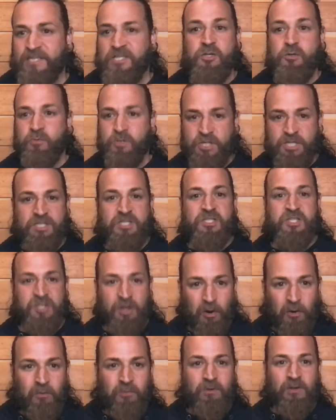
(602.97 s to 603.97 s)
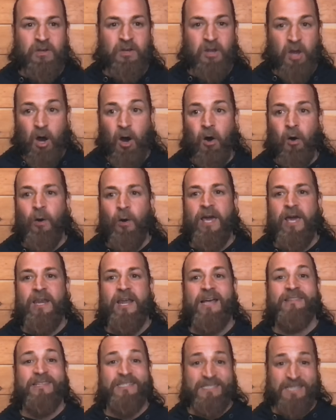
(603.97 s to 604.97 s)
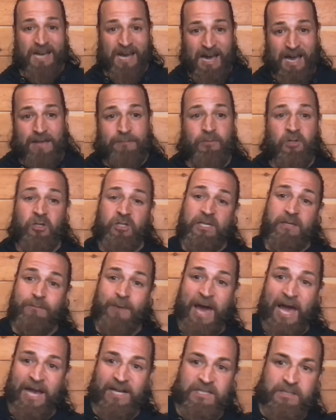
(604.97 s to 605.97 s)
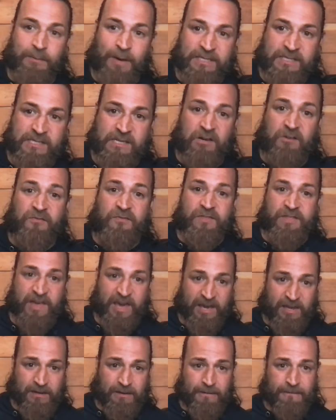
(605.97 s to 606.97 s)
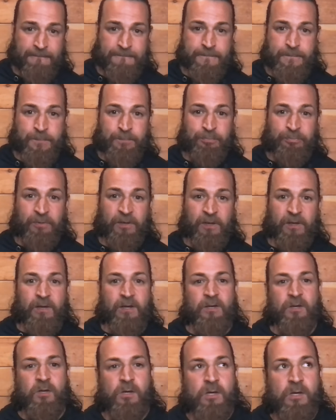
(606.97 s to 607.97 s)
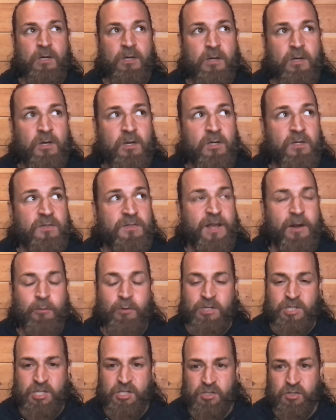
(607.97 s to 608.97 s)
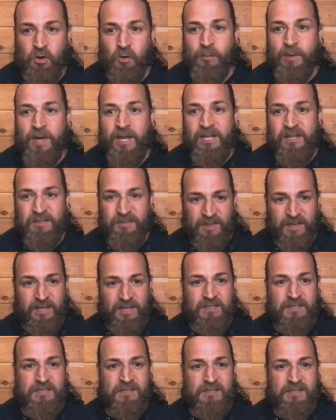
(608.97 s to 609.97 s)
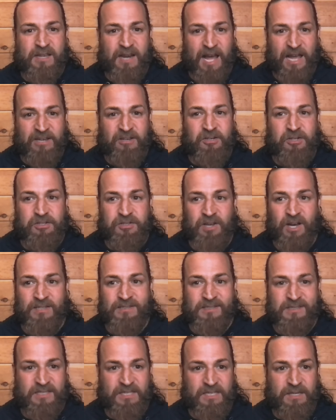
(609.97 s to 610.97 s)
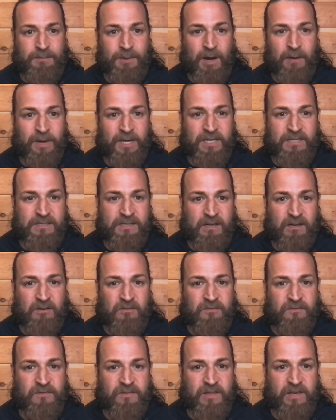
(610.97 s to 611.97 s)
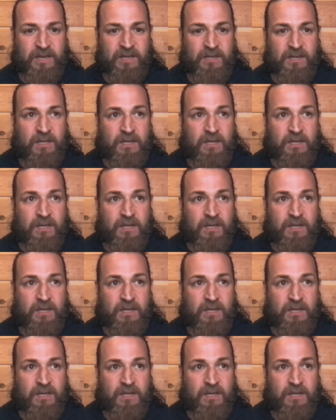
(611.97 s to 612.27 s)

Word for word: you just don't know and at right. the time looking back to myself then right there were so many things that i could not see about myself that